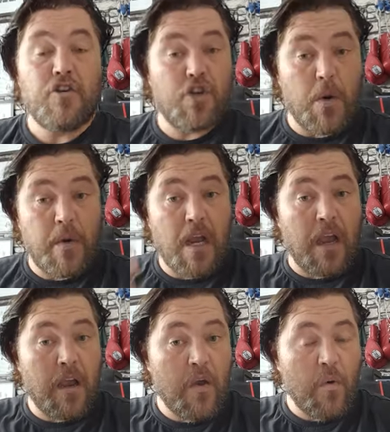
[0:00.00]

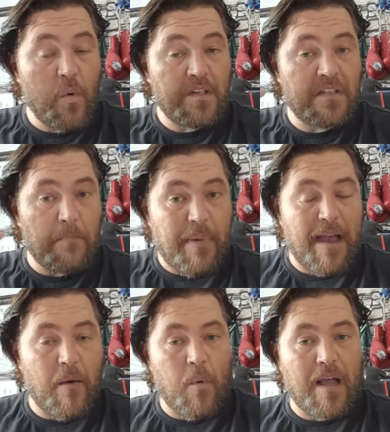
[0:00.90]
Junior was the
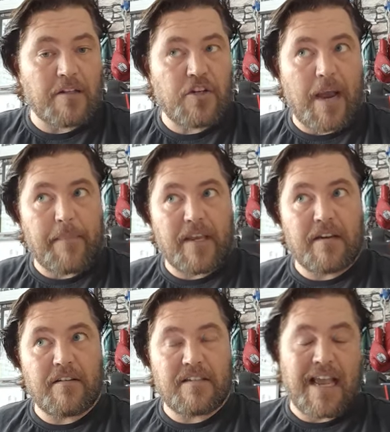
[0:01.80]
better world
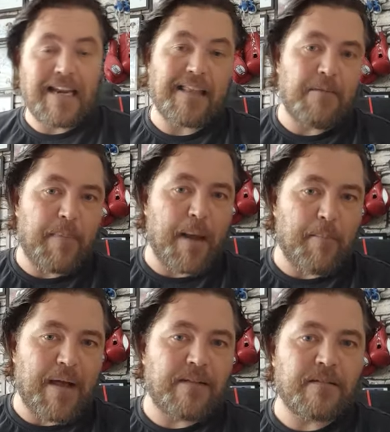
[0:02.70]
champion, certainly had the better
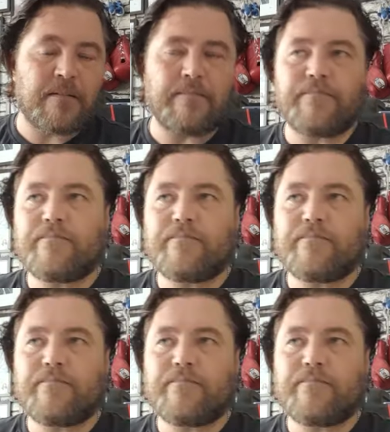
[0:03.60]
belt.